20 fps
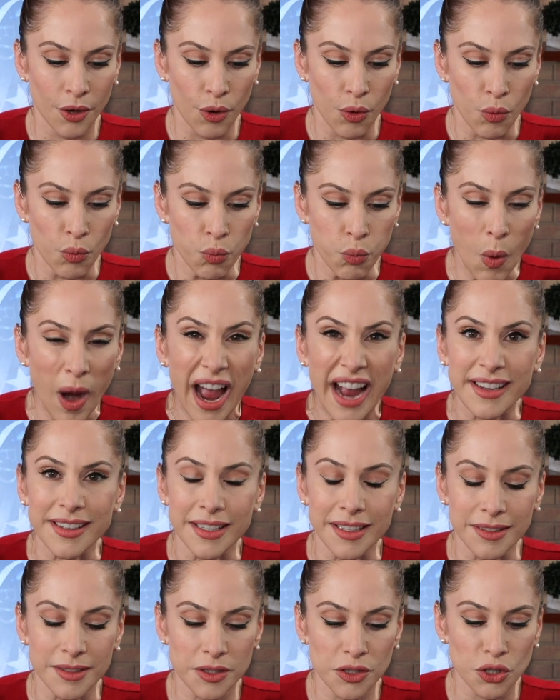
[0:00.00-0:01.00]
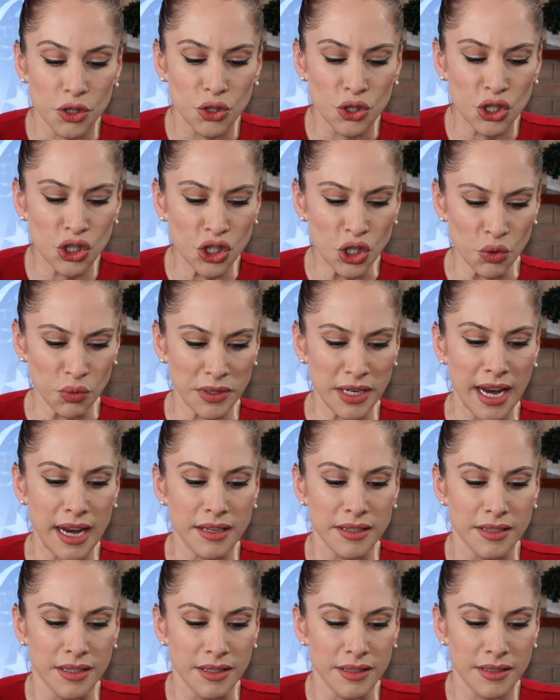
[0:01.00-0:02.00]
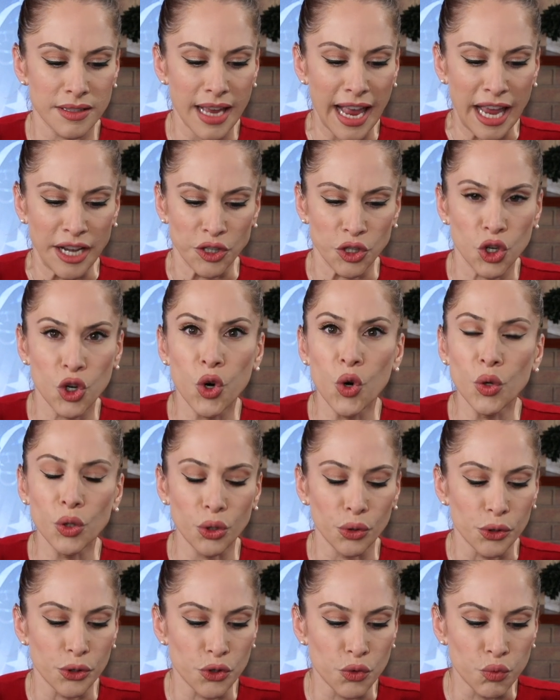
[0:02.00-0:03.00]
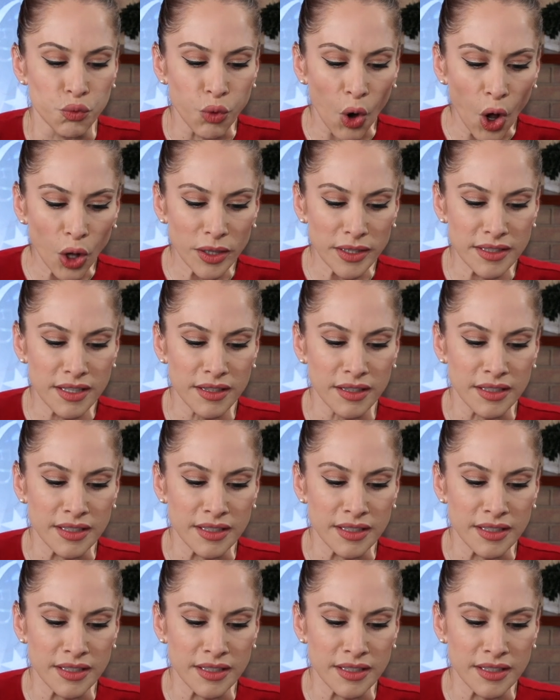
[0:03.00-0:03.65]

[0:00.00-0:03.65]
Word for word: Wagons, suitcases, and coolers roll into the